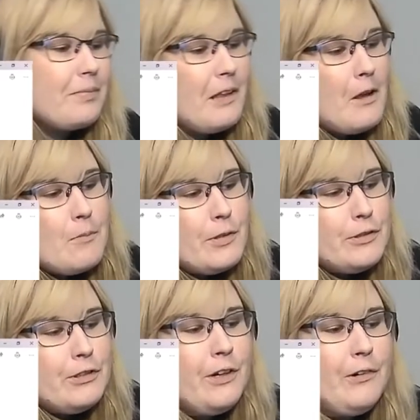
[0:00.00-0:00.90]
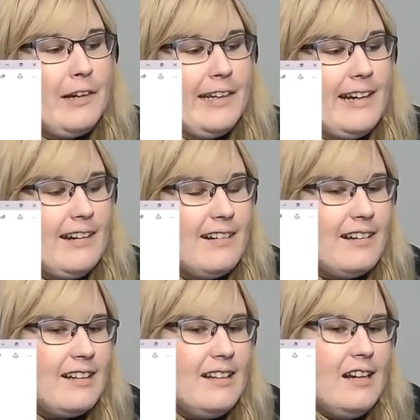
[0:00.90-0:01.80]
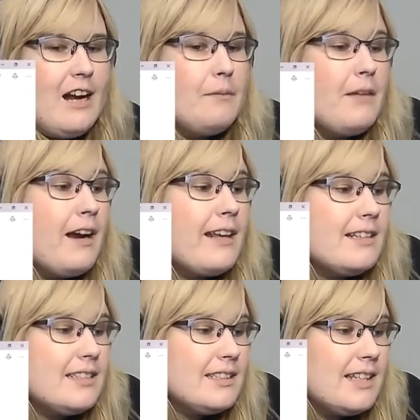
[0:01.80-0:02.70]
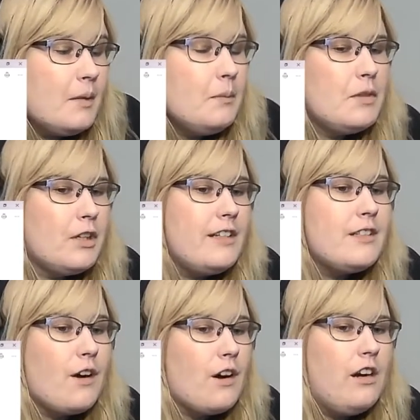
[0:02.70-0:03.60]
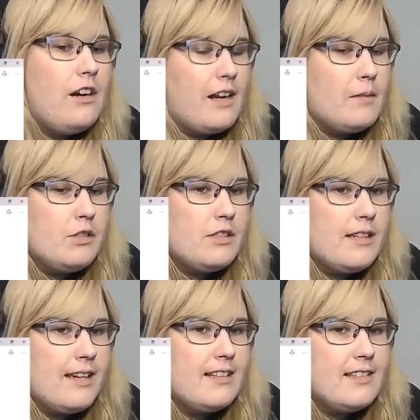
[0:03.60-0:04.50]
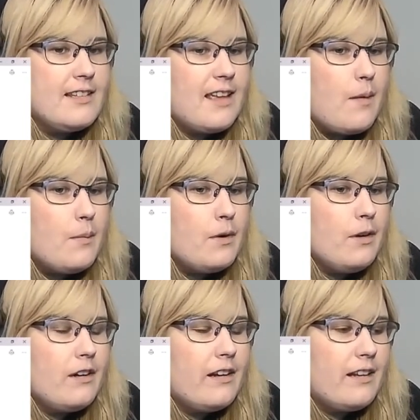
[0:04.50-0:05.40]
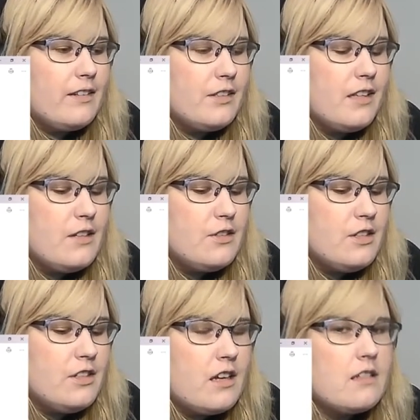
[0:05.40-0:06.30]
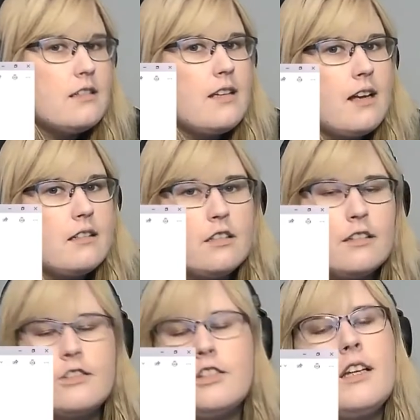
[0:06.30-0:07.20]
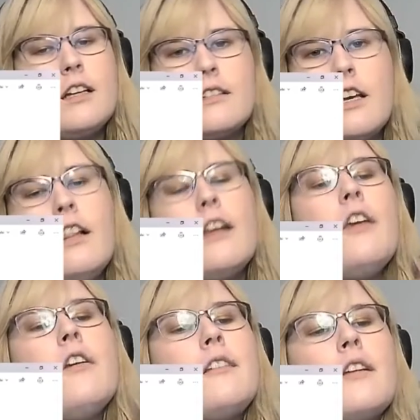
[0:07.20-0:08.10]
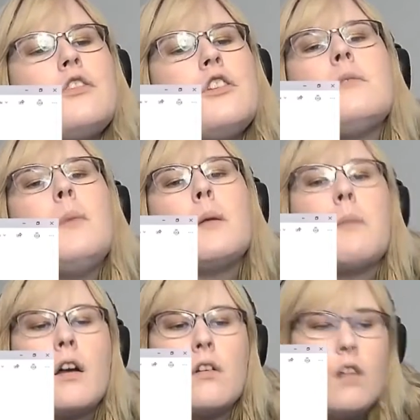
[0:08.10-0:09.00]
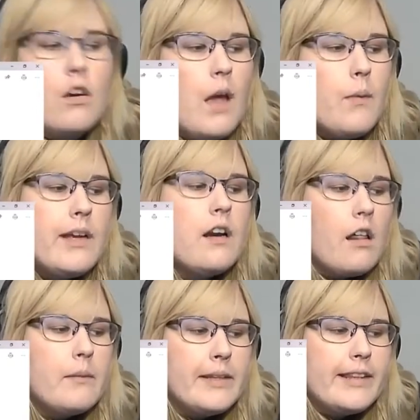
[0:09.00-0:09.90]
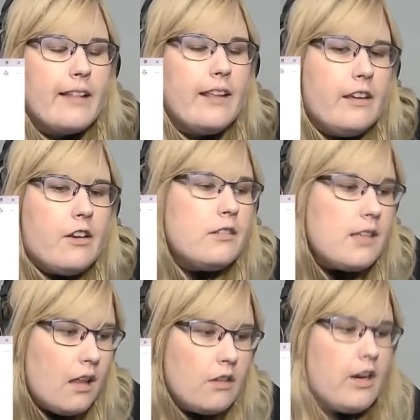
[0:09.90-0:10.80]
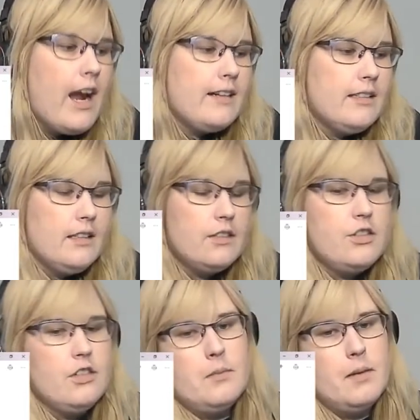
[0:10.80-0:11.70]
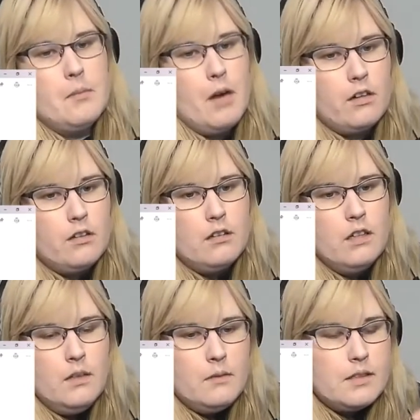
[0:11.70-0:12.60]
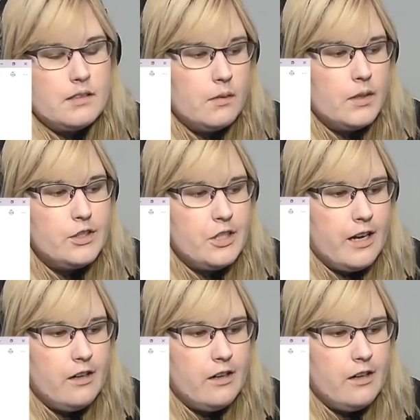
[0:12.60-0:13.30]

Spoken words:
But you know, I'm not against him or his art. I'm just against Amber, and I just think she sucks as an actor. She does. Like, you can tell she used to be a model. Okay, we can all admit that. Like, you can tell in her acting that she used to be a model because of the way she carries